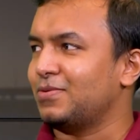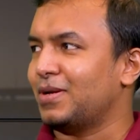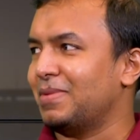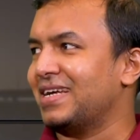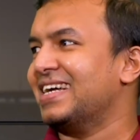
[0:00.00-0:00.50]

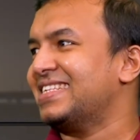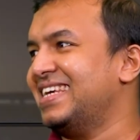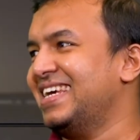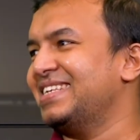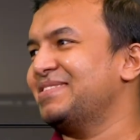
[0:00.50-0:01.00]
what my gut
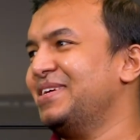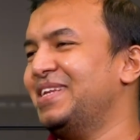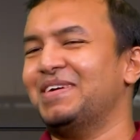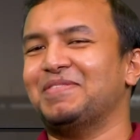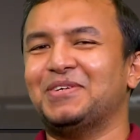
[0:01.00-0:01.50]
says. You
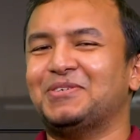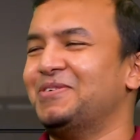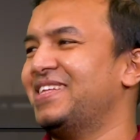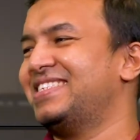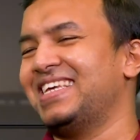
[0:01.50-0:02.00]
never know
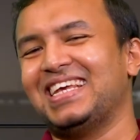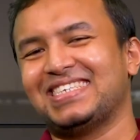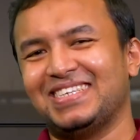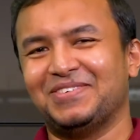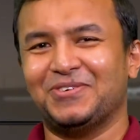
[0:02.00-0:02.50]
what the
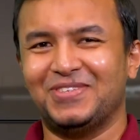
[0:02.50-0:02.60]
selection holds.